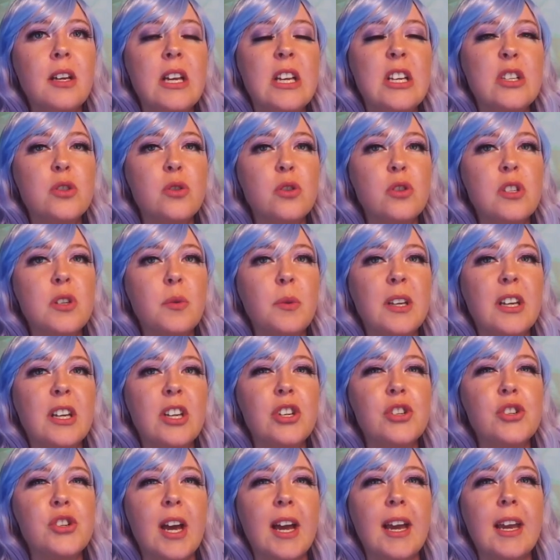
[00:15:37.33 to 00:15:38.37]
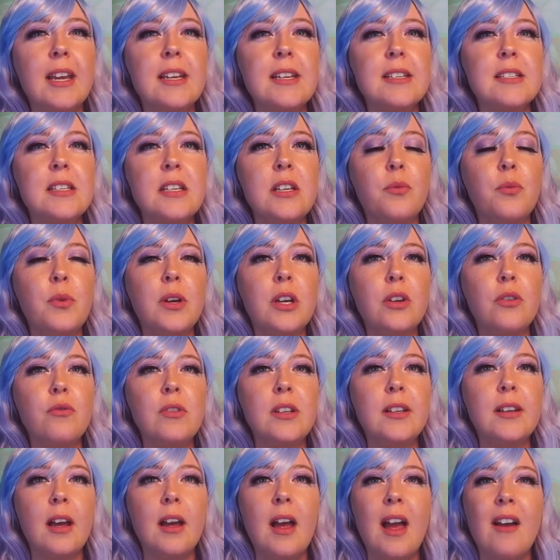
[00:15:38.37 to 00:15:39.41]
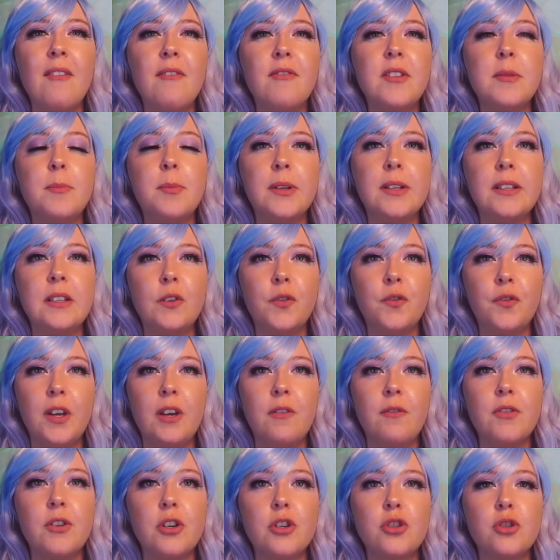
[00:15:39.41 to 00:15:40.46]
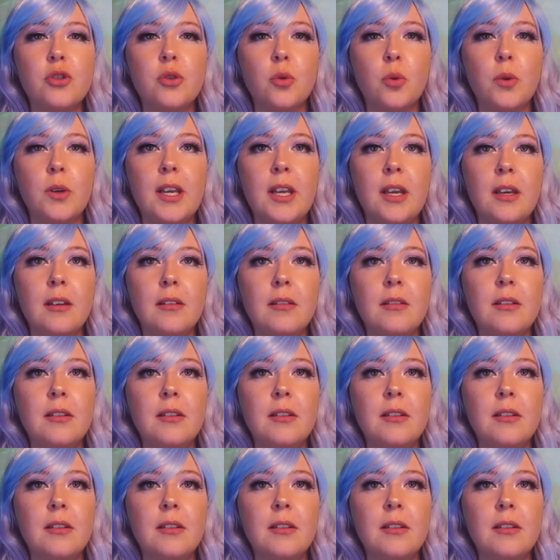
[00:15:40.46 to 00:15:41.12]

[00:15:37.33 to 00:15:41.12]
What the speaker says: so that we can try and see if we can read everybody's favourite story.